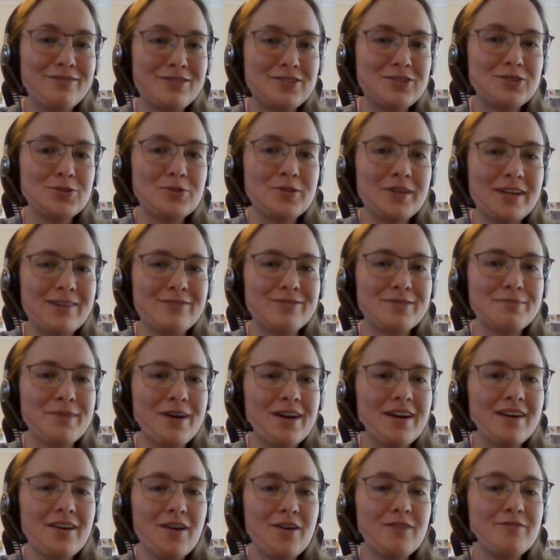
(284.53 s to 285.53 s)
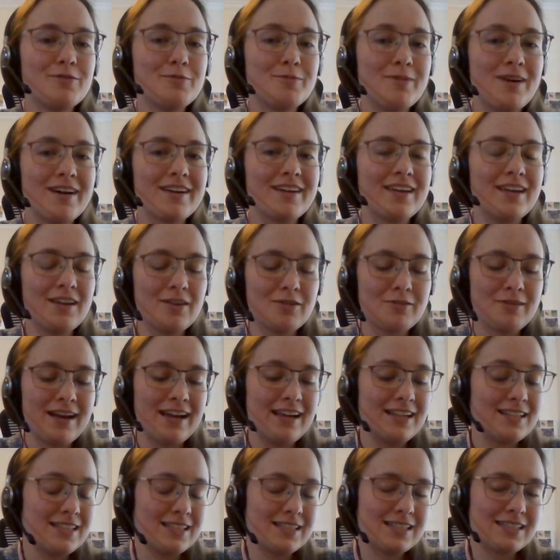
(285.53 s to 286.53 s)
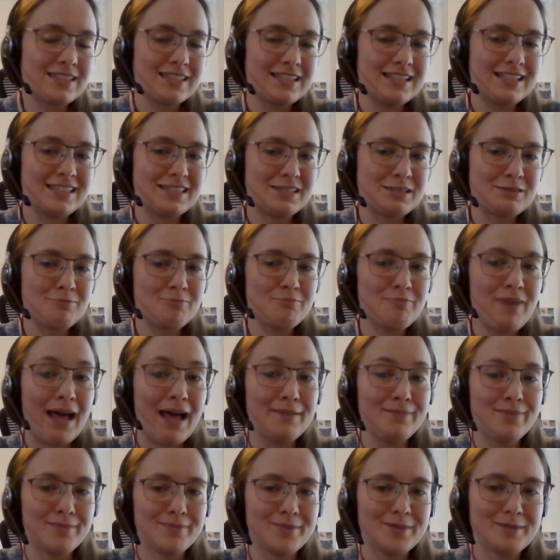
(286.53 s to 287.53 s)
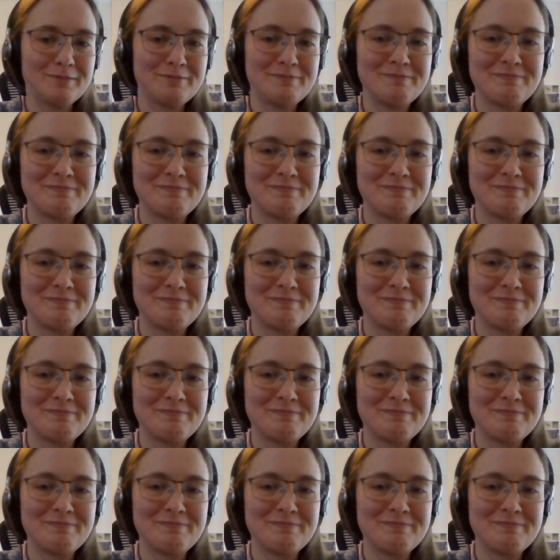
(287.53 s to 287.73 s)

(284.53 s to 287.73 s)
joy from overworking creators is, is palpable.